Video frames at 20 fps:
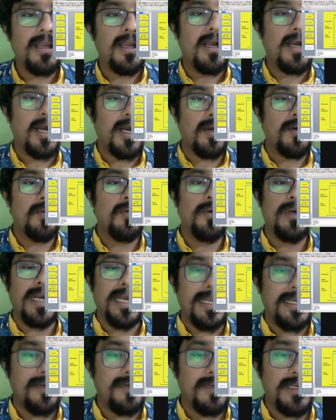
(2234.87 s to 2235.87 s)
how
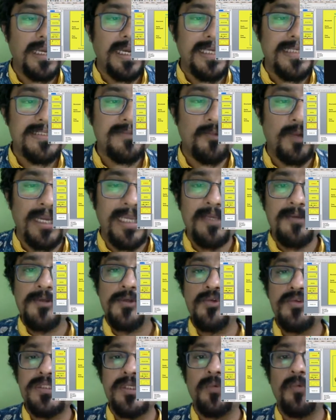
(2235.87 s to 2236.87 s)
and why I
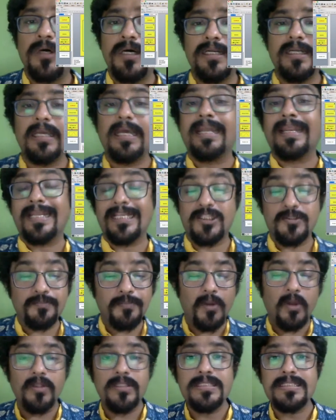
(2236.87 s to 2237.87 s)
use the word
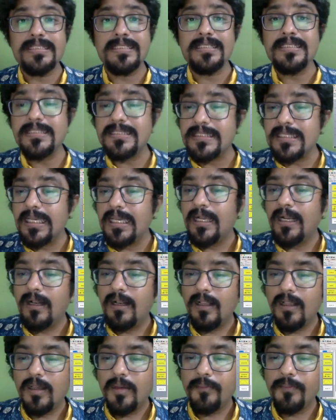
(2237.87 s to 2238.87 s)
responses,
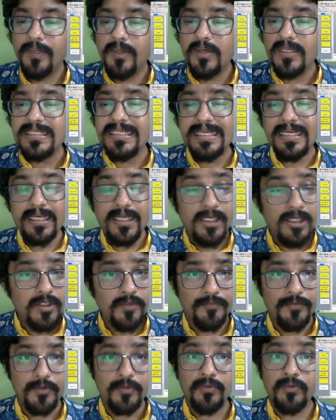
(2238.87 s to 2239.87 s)
because in an
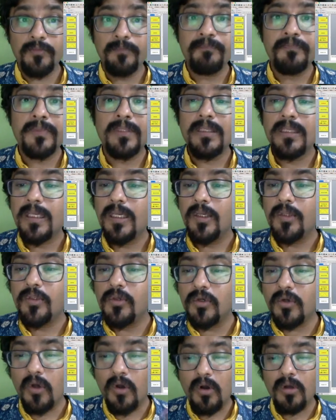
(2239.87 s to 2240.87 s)
interview,
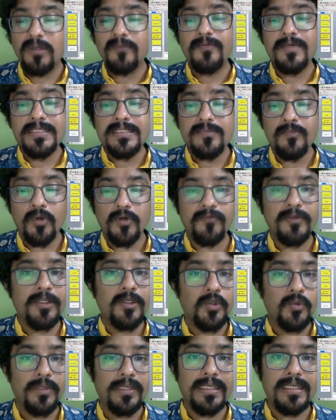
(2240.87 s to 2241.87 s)
you're all of us, what we're
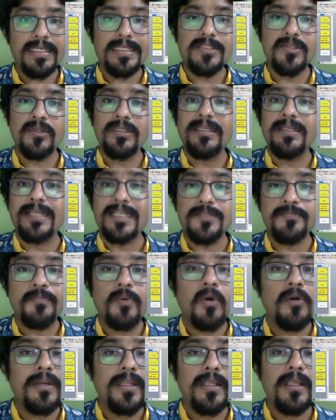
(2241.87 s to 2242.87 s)
doing is only
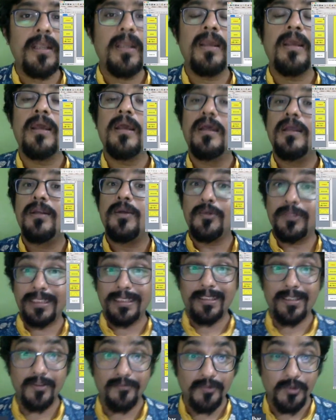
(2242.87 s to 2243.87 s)
responding to the
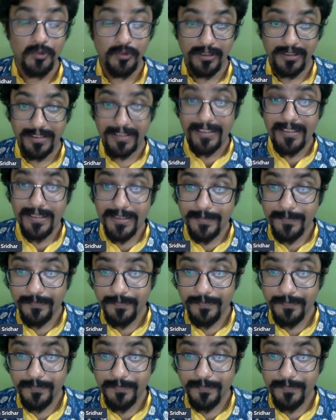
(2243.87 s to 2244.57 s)
interviewer, right?